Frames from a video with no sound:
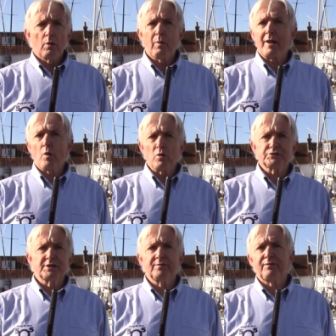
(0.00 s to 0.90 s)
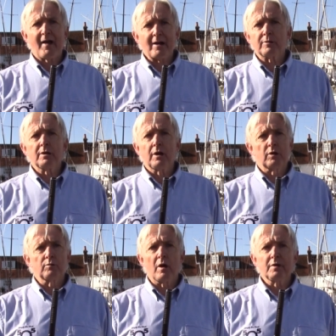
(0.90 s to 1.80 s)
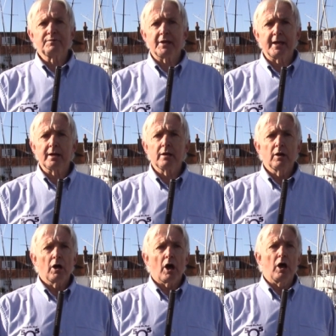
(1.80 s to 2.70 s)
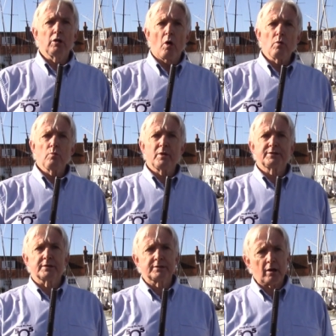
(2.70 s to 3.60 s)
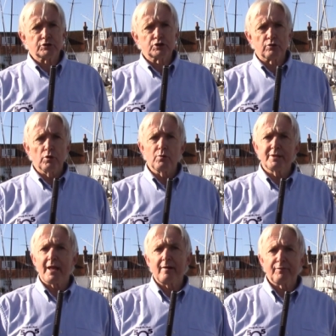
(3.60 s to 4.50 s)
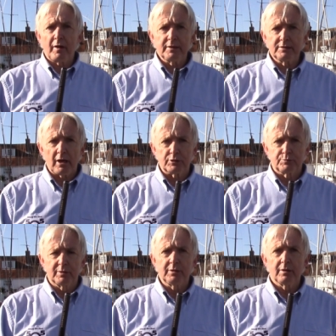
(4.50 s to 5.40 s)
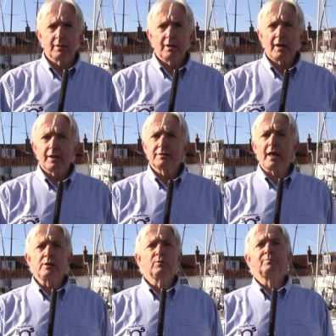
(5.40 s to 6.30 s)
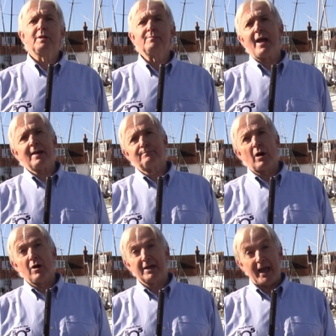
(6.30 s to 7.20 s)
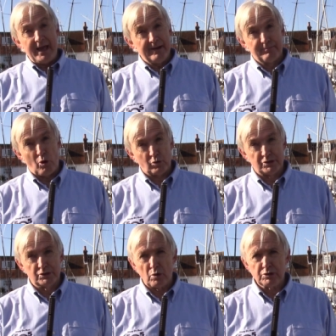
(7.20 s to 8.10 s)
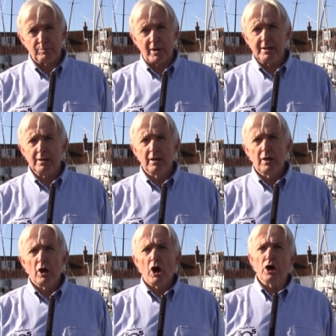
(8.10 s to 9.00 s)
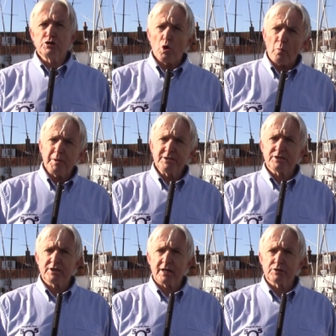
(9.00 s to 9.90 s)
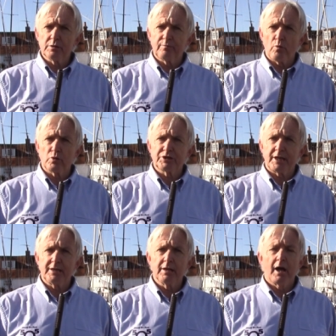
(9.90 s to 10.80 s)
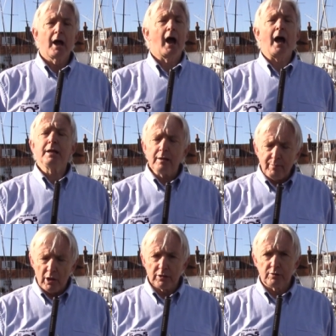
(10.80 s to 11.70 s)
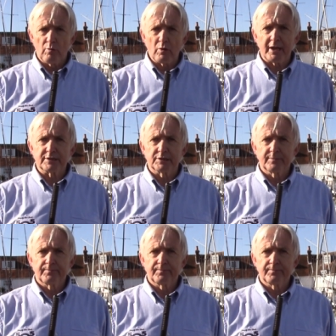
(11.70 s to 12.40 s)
When Austin Farrar arrived here, along with the Dutch crew and their Flying Dutchman, they would be met by Ian Proctor's Osprey, a top International 14, and a Merlin rocket.